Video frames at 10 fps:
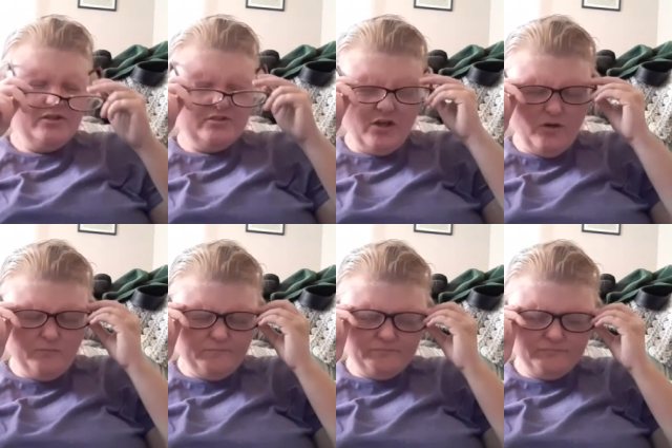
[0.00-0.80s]

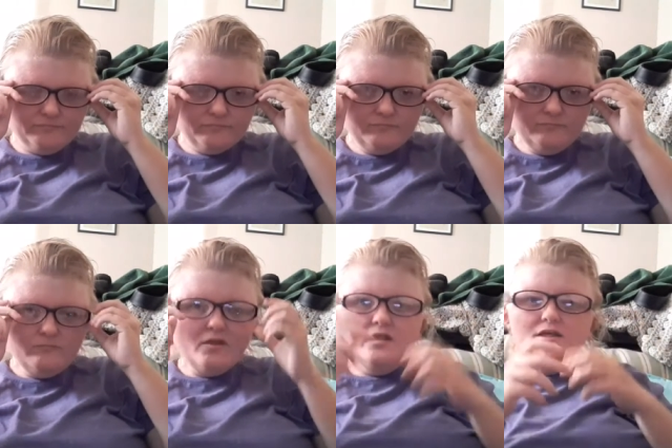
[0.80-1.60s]
So,
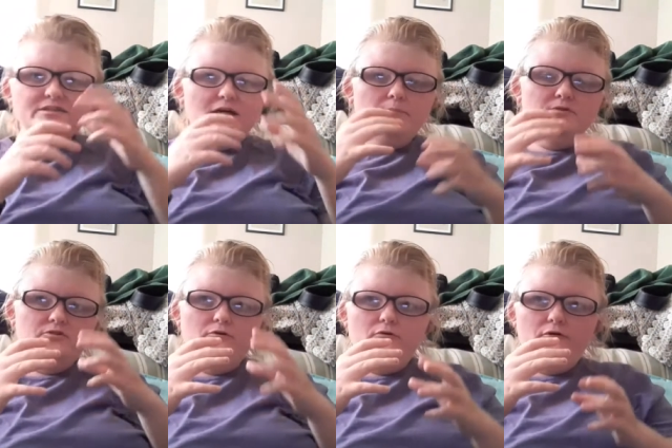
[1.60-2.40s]
this
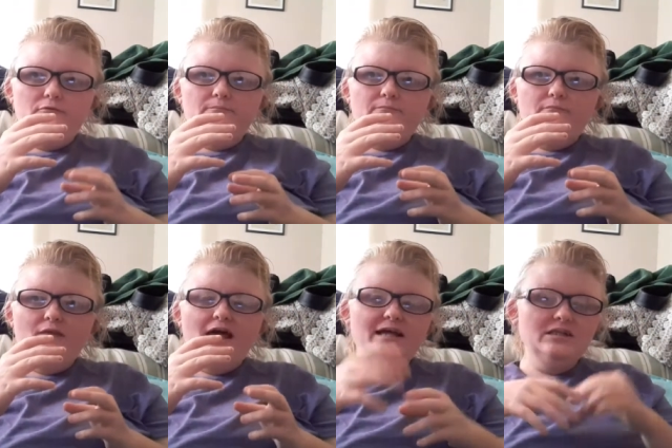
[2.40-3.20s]
episode
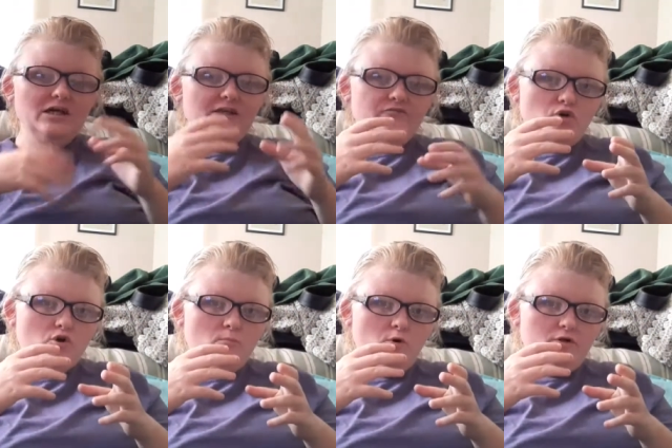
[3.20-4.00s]
had a lot of
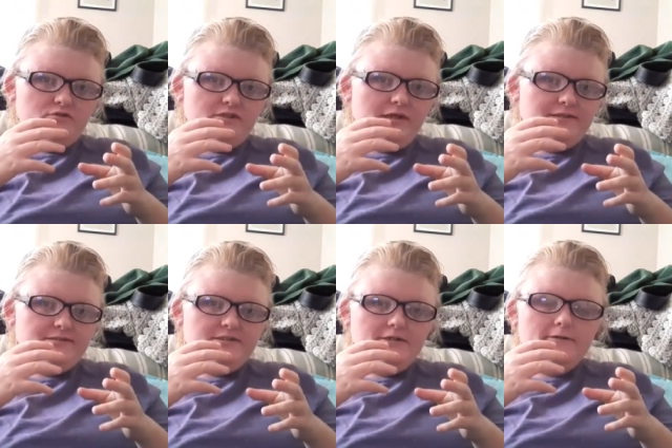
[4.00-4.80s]
turmoils
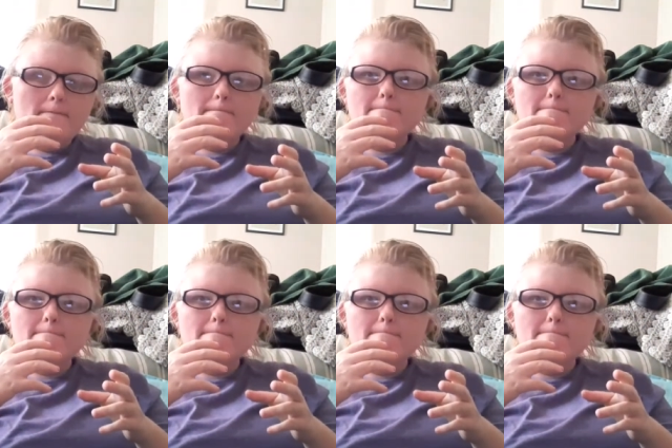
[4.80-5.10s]
against it